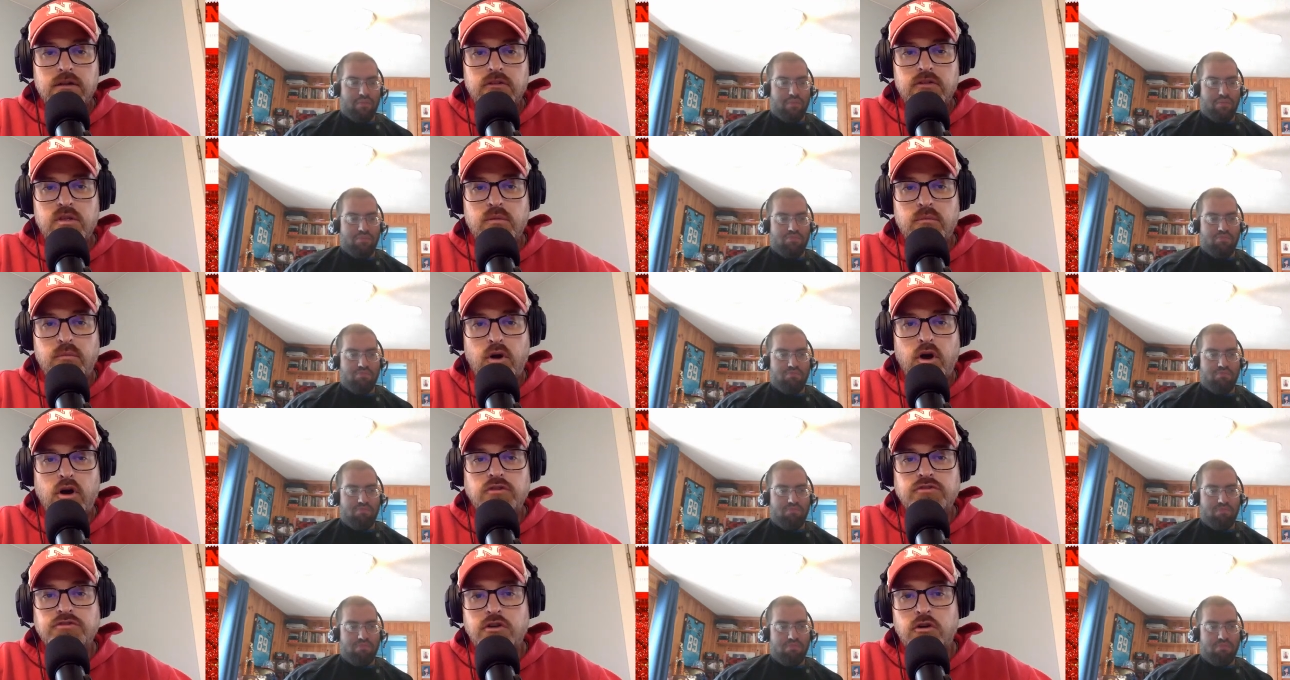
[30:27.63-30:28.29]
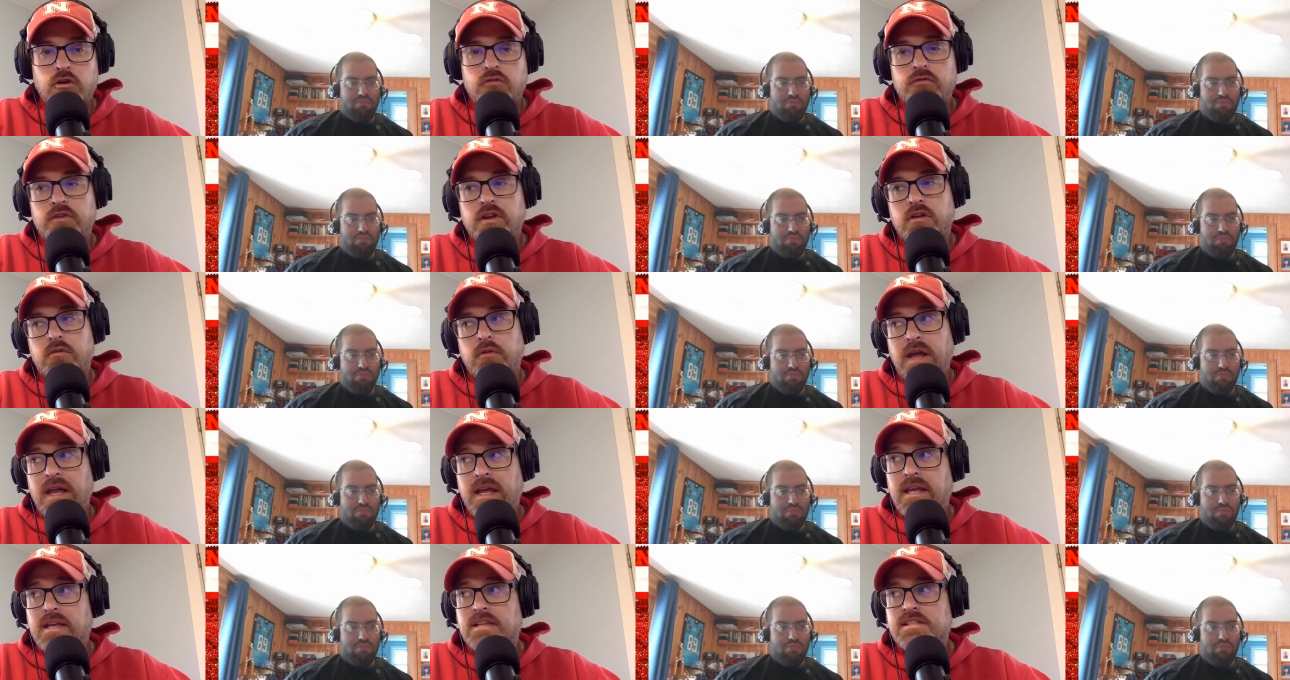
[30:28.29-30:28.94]
Speaker 1: the Bart
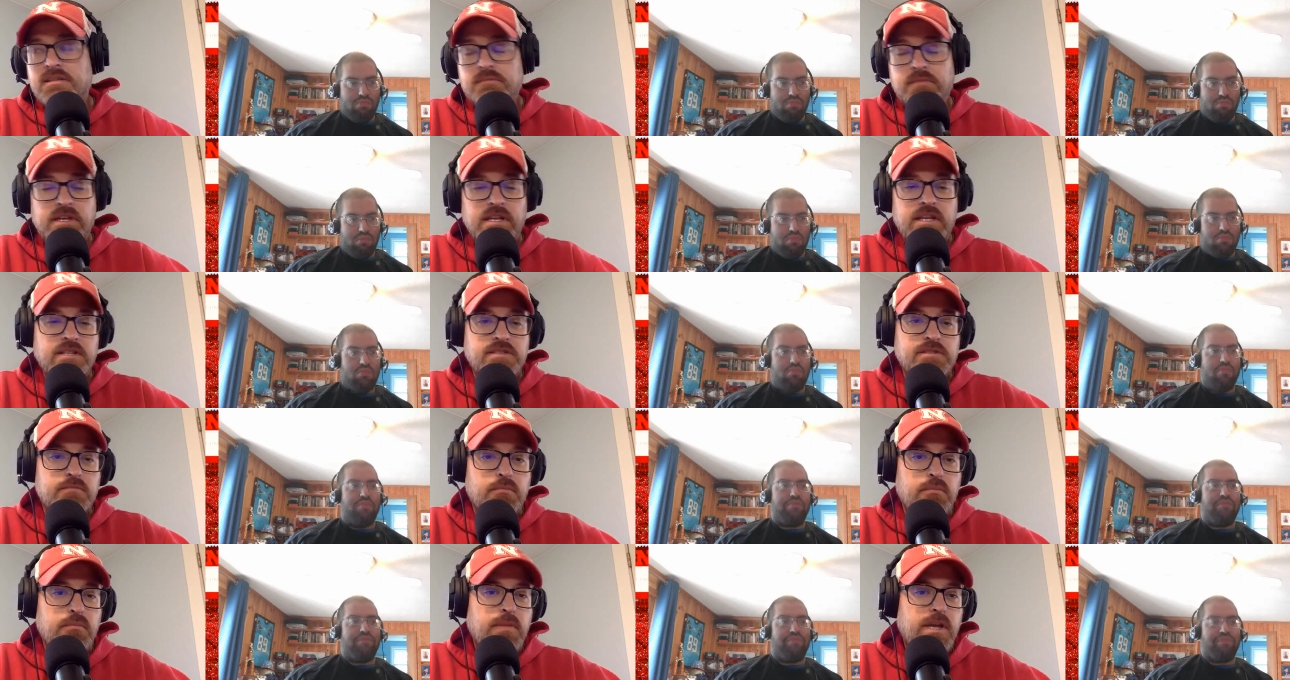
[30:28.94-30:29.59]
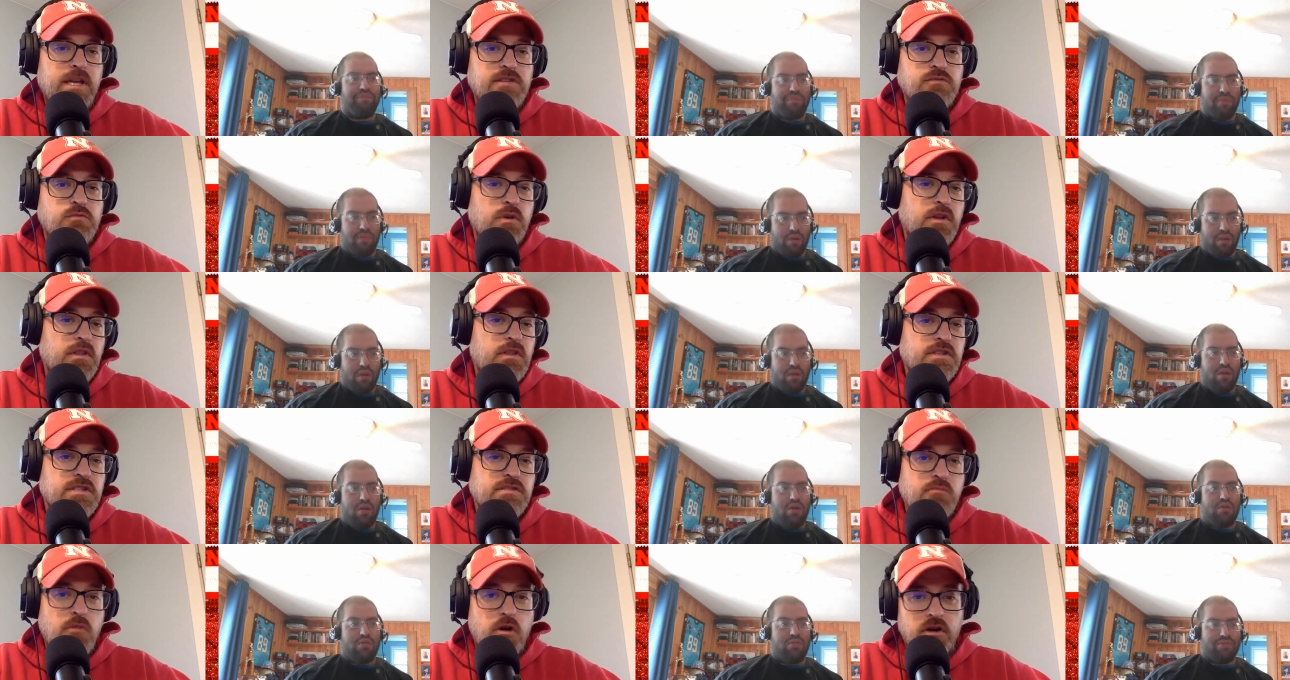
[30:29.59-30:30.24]
rankings. I mean, he's he's one of
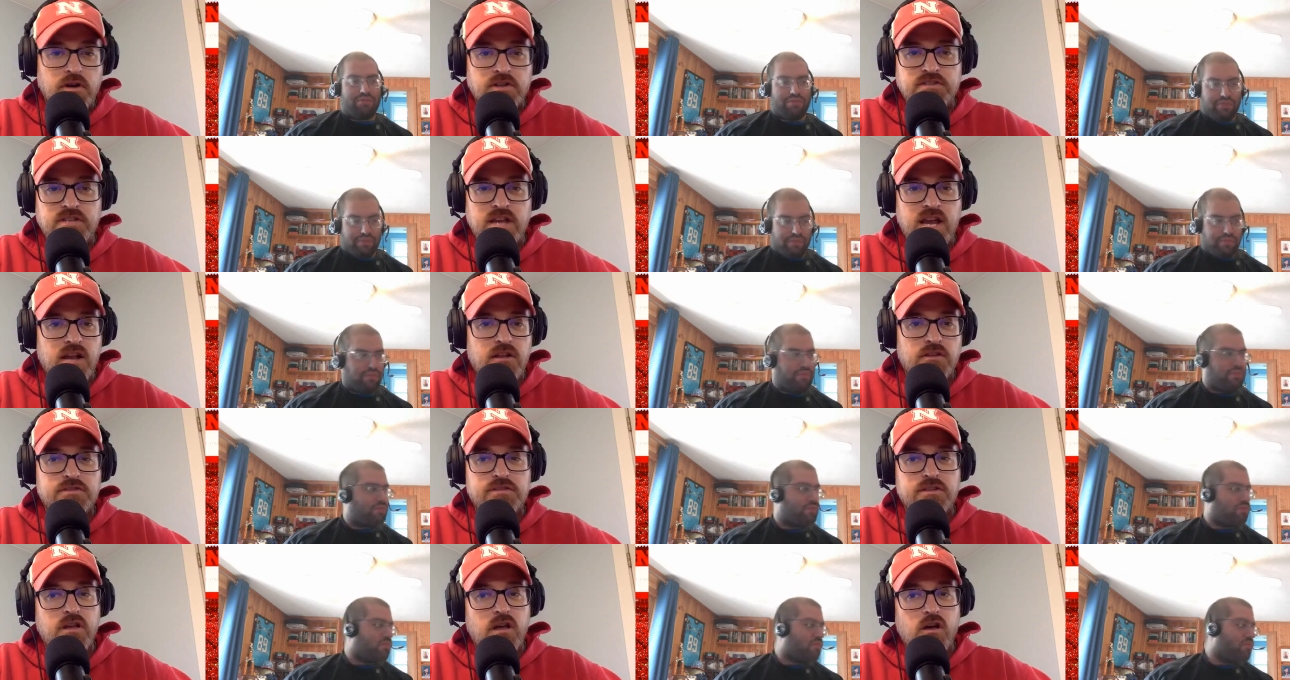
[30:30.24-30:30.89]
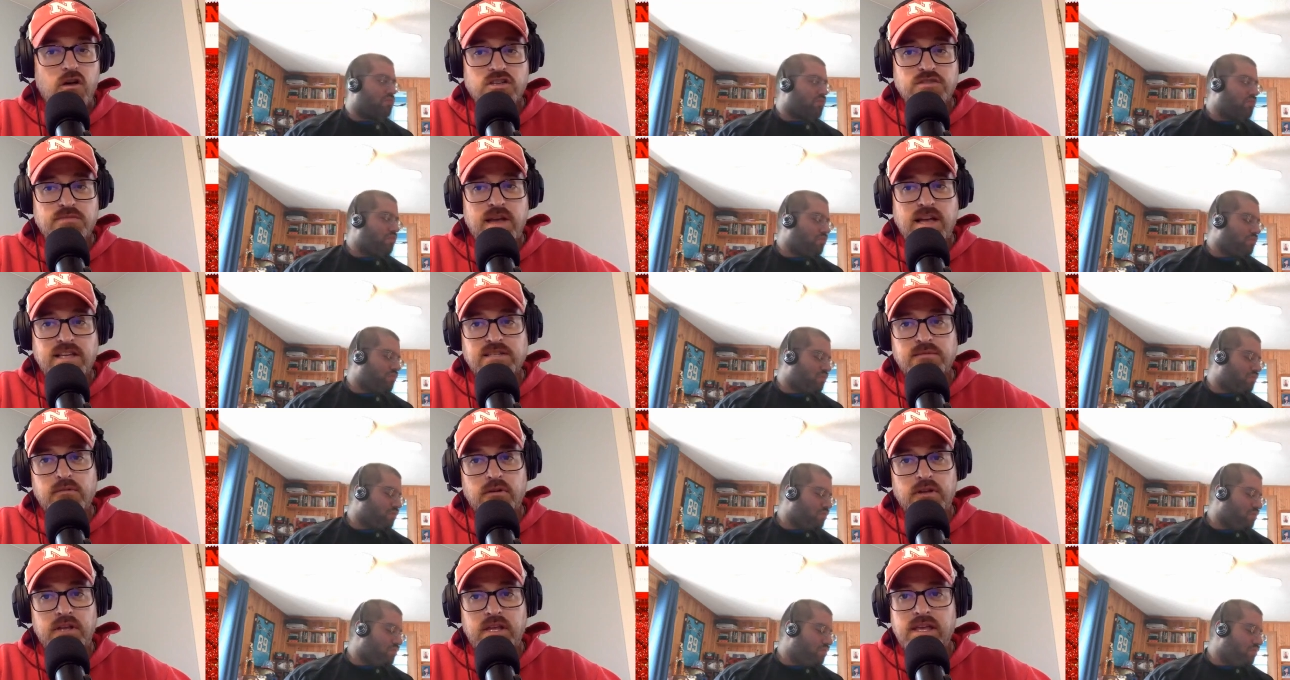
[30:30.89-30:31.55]
the smartest analysts in college
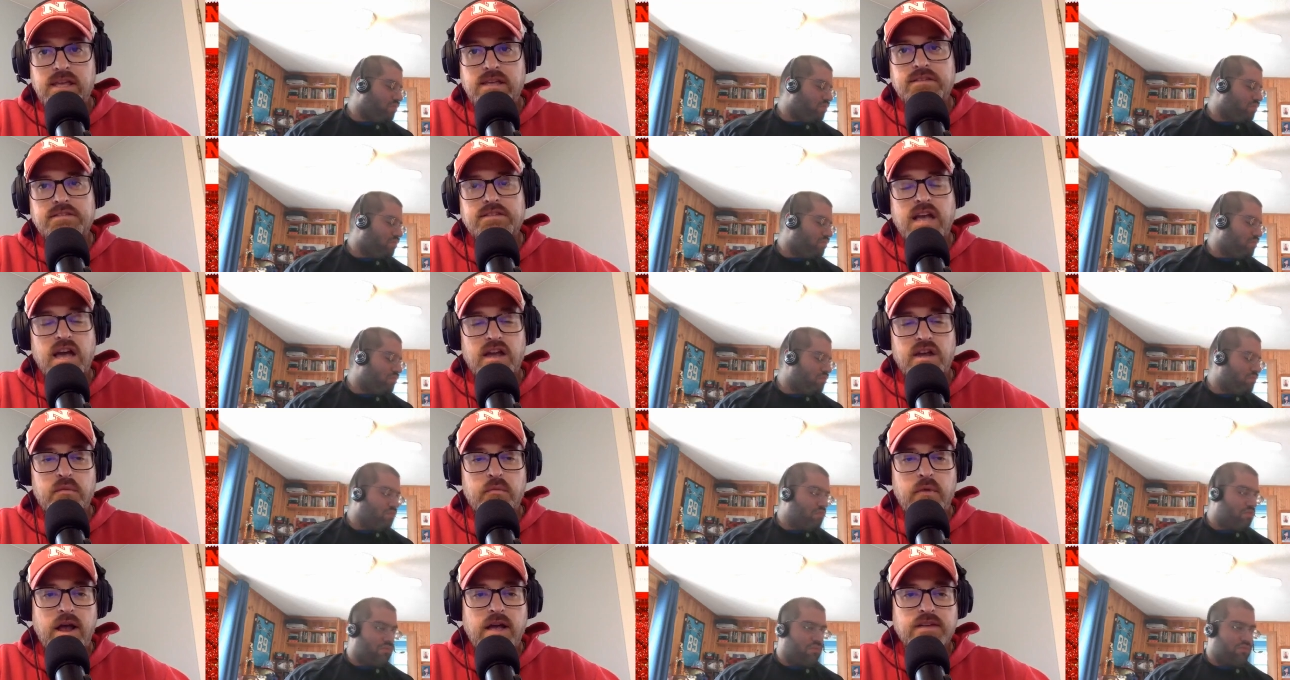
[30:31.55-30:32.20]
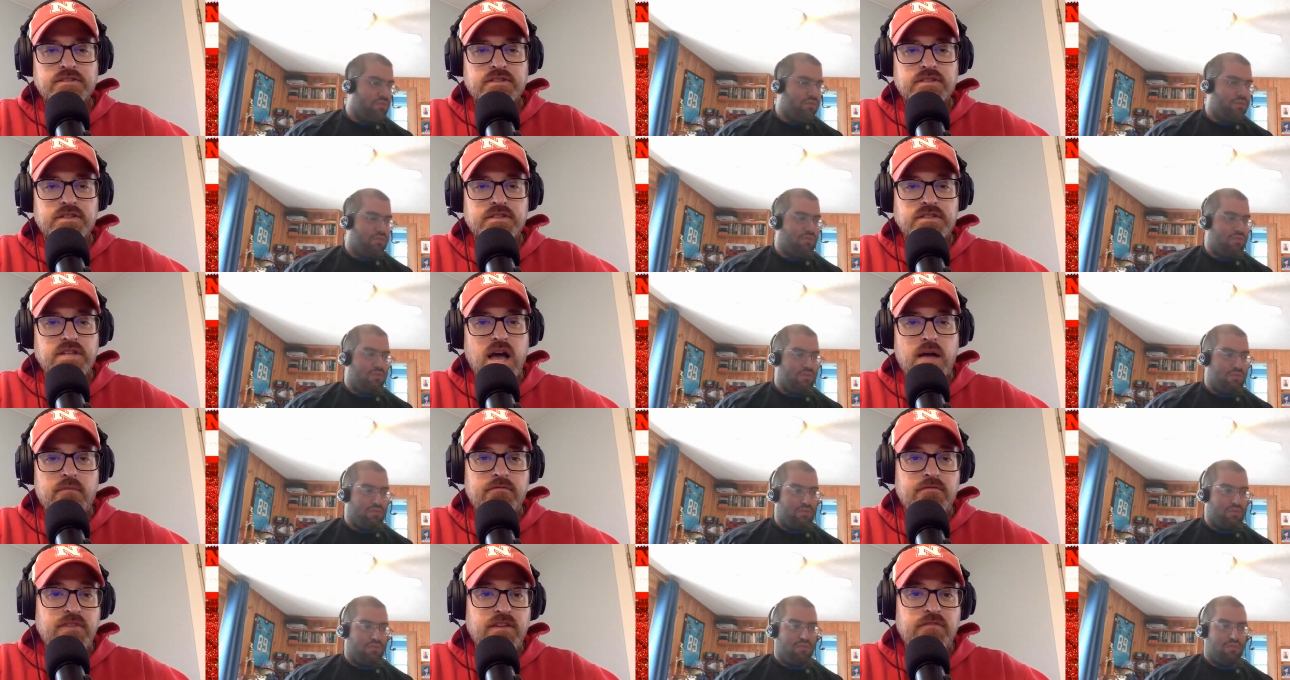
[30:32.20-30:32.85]
basketball. He's got Nebraska in the
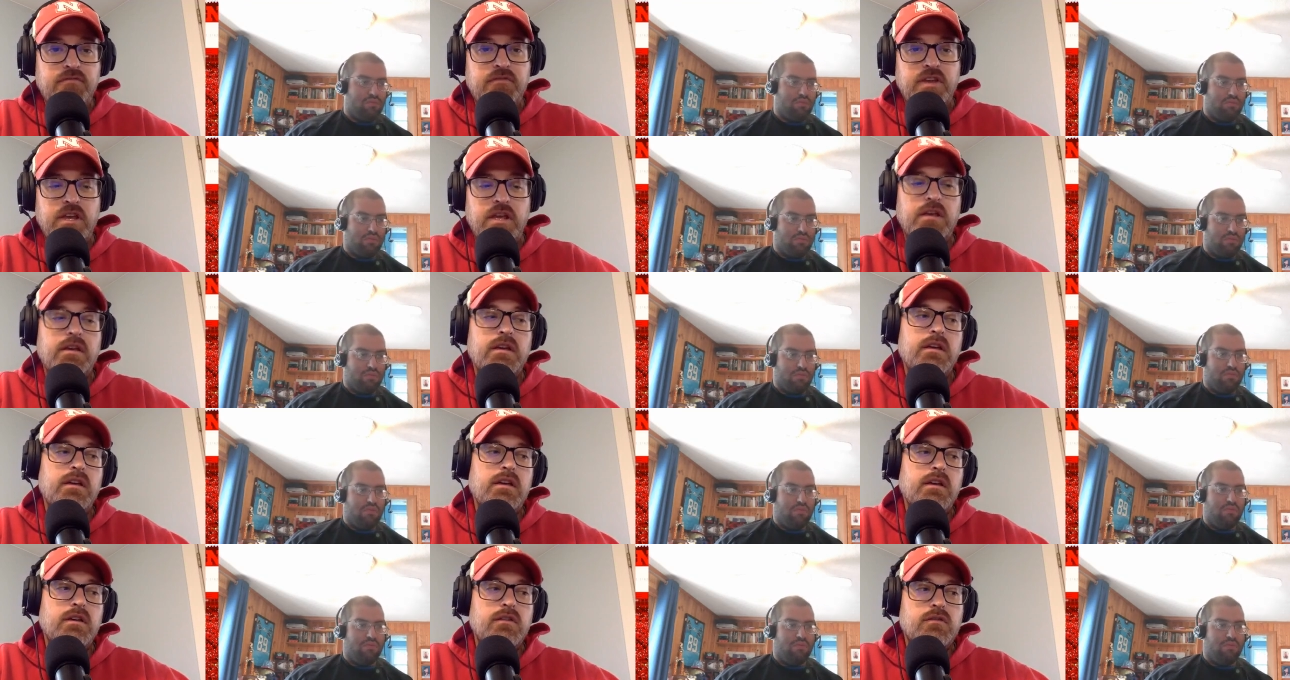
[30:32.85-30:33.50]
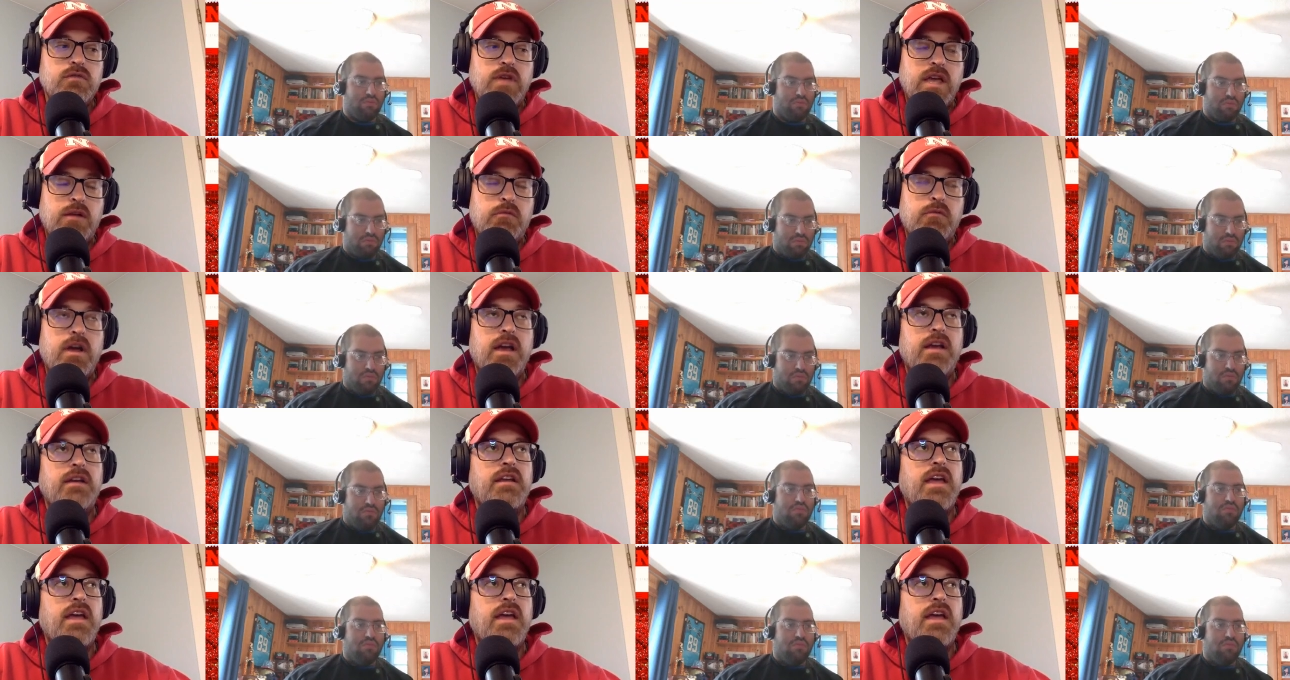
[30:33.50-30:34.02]
top 50, like right